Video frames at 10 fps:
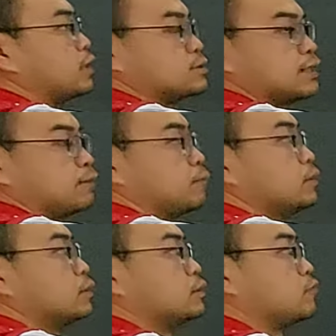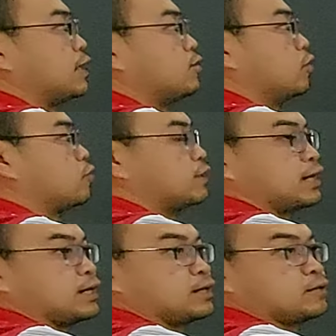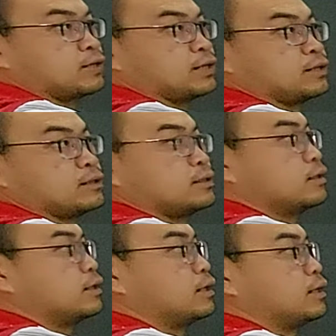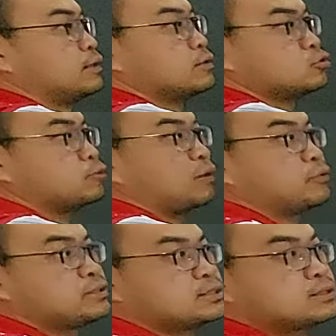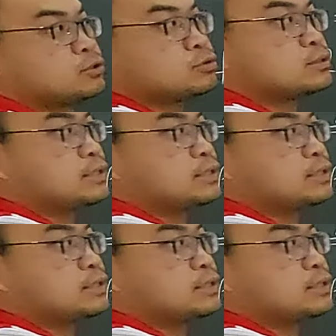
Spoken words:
accept the value of 9, right? But we just use